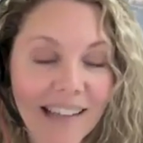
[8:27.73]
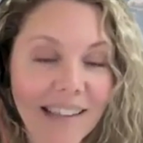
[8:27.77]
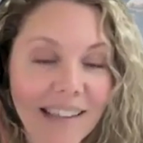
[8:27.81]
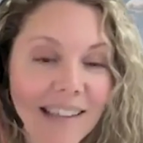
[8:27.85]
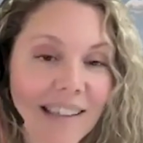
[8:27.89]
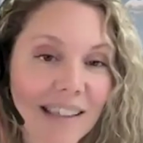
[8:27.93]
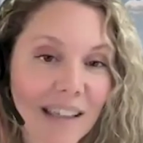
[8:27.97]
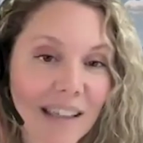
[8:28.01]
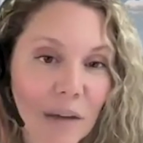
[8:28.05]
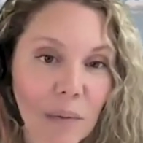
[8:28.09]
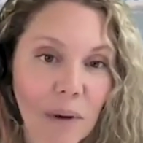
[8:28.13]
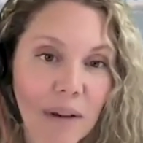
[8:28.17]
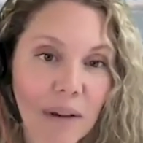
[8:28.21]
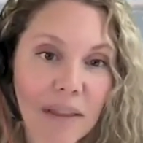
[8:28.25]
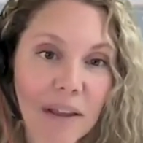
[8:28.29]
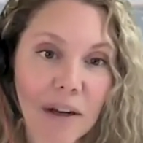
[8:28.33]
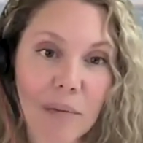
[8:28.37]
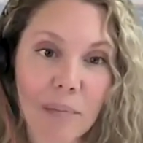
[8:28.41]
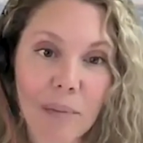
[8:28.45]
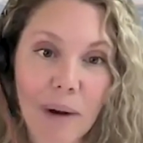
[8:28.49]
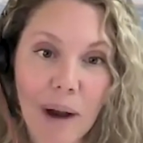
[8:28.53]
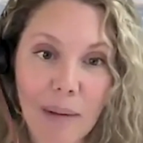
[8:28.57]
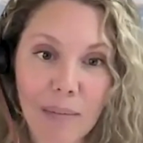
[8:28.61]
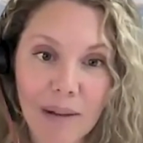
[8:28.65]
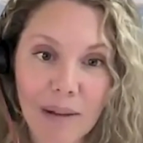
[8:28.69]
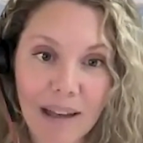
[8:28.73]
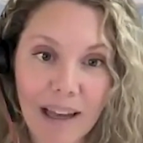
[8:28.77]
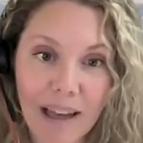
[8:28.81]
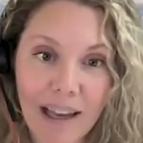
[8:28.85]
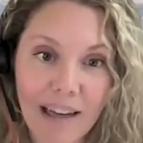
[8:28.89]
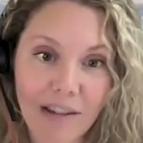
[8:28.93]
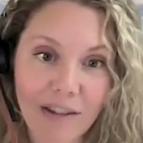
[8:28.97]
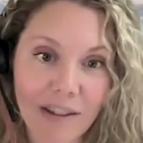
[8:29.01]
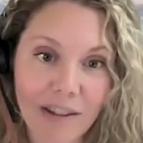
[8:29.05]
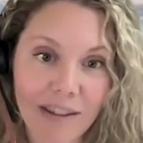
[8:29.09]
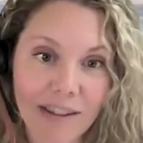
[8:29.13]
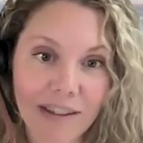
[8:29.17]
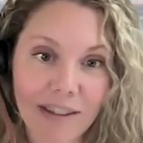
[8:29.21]
and see what their
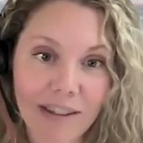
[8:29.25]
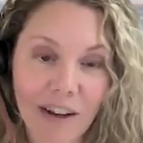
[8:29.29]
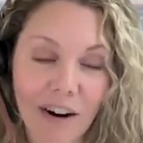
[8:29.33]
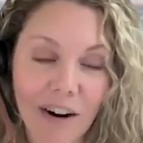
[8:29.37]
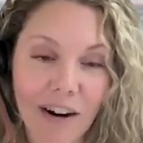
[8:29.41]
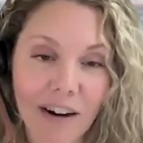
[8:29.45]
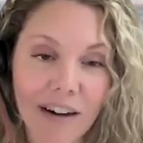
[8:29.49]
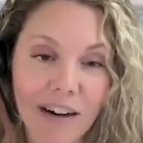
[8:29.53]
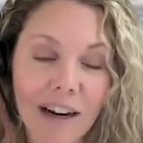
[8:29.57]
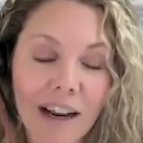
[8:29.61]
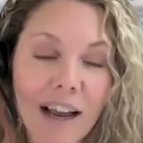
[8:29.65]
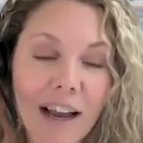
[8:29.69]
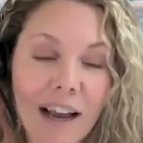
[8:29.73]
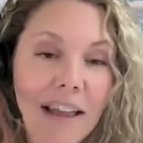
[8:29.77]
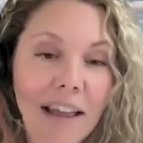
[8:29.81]
publications are.